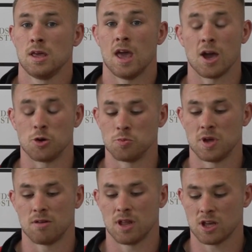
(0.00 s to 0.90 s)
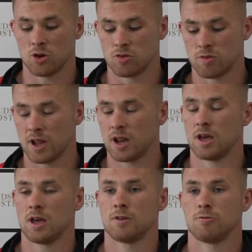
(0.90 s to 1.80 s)
Yeah, good mate, really good.
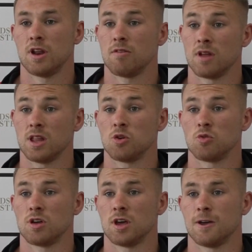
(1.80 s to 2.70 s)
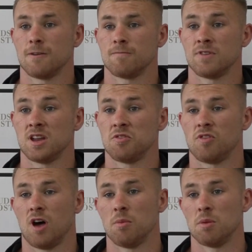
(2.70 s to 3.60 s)
We're in a really good vein of
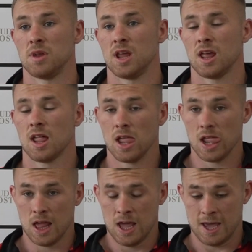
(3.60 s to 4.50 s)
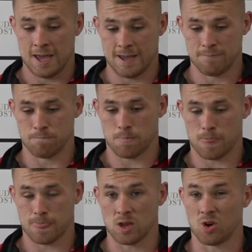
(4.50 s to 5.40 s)
form at the minute.
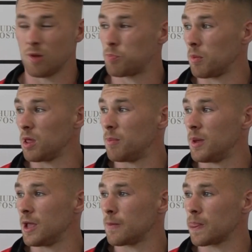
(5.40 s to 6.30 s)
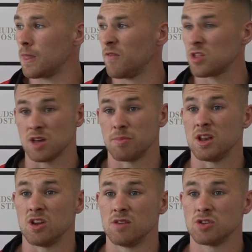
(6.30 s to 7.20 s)
You know, I'm probably a bit
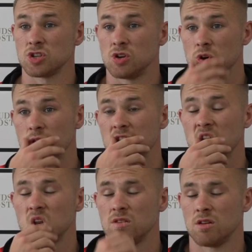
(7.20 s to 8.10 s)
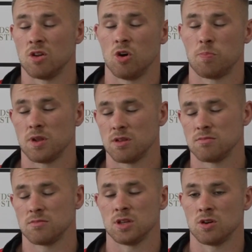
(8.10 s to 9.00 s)
nervous, you know, going in and
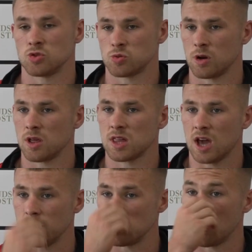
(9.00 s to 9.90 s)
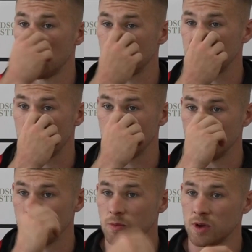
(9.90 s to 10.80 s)
hoping, you know, just wanted to see how my jaw would fare up
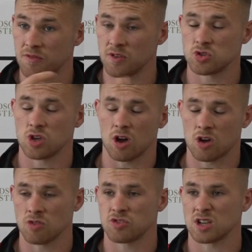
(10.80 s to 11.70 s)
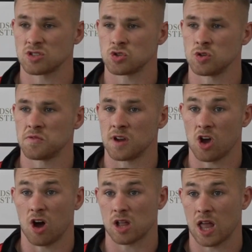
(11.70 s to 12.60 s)
with your first sort of contact and stuff, and I
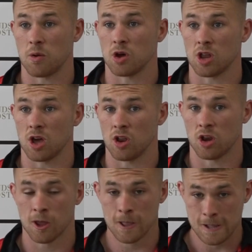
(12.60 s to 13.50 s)
got a clout early on,